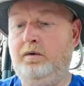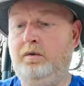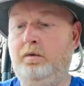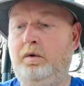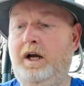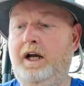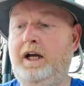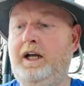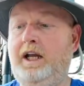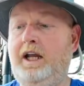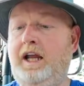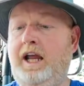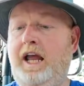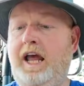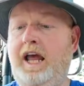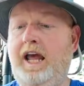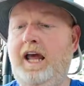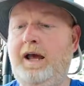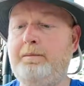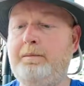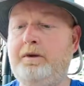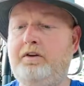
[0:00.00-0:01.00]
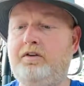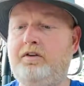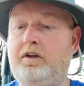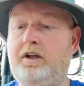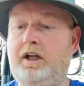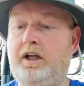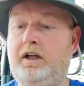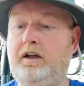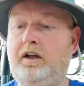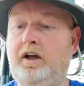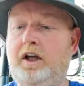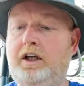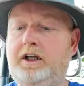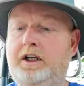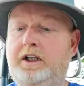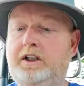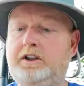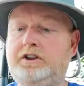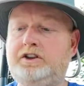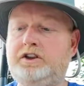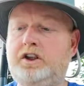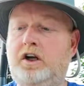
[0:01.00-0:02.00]
Wacky Hammerstick.
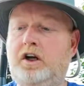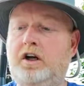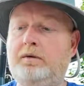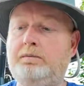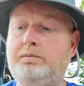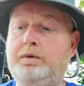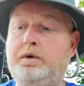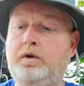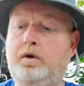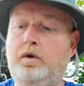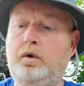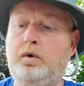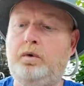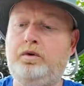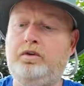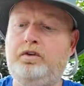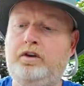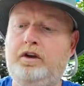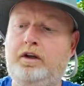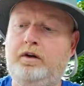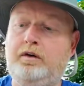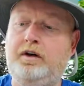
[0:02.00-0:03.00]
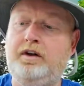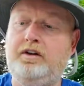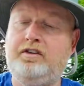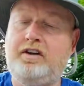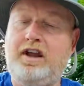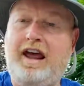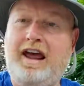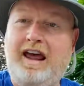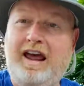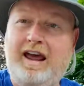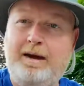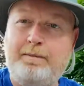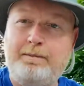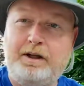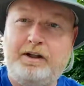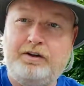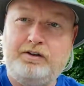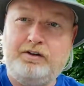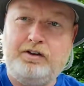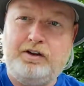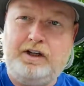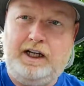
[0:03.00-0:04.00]
Lucky John Pro Series
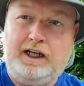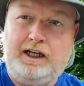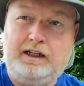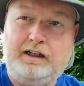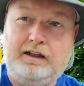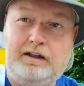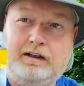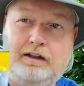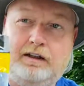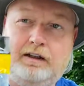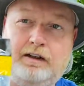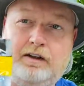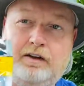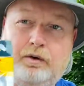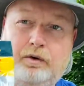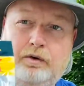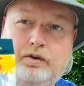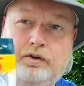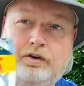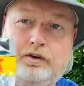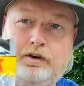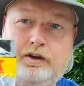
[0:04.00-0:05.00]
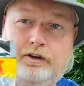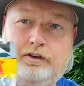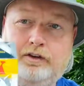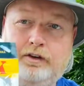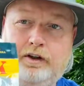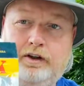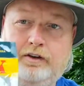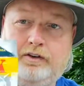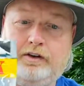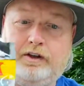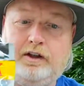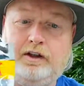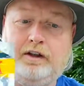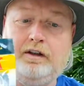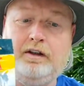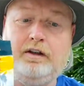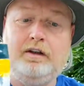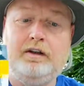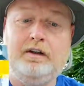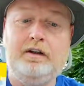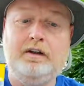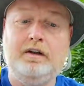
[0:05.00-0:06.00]
Hammerstick. Very interesting.
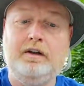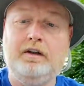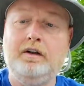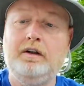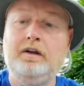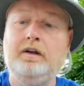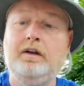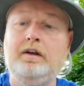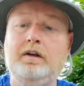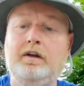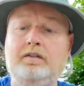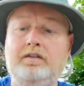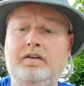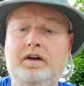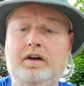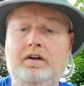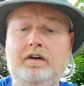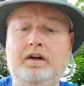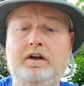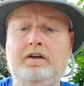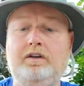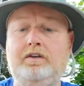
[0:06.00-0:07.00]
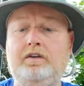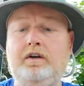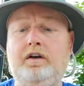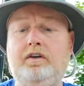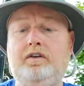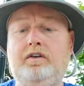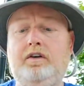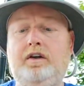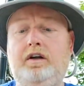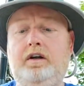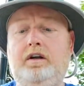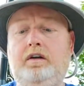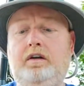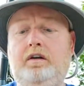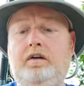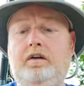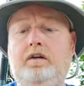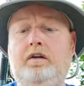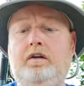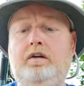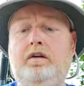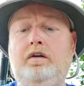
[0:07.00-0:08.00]
Very interesting.
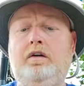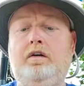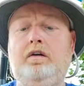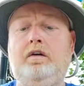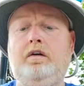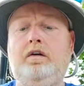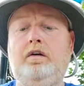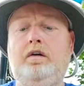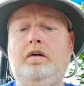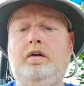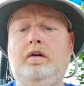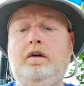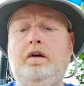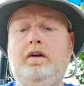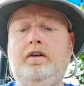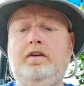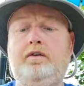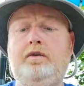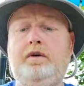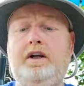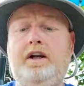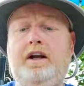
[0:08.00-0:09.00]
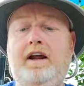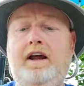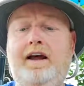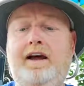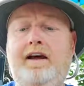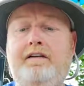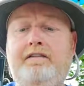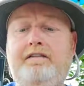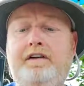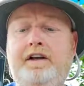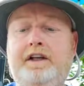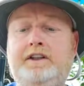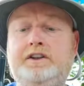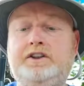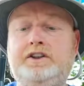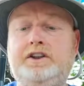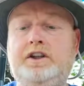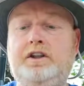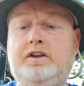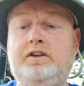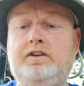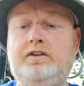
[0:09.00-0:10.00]
3.5
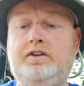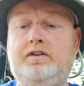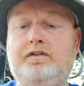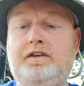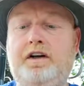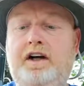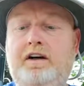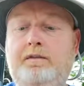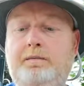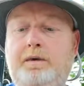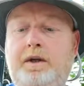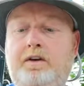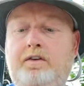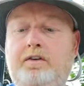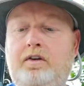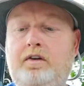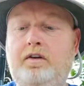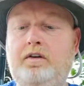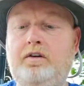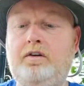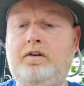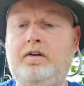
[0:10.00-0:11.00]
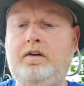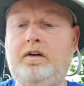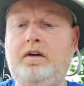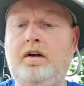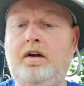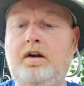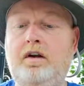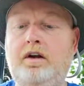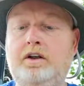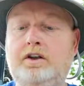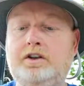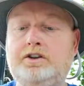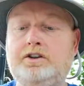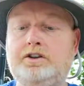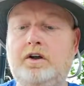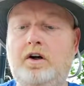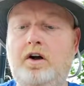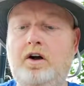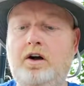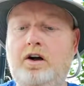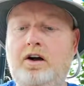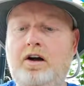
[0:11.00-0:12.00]
inches. 5 pieces.
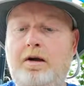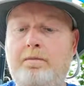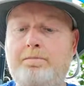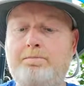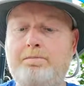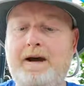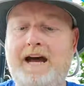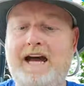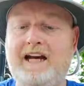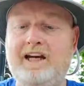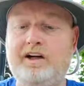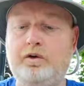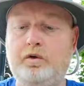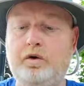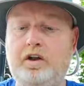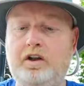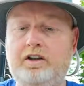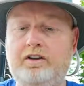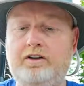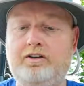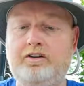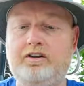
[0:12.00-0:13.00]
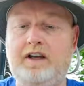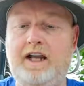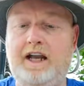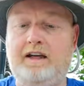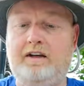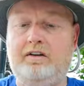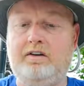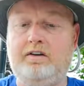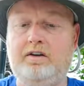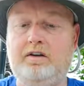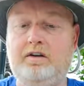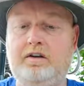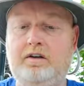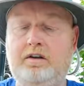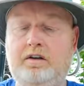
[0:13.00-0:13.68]
Strong mackerel scent.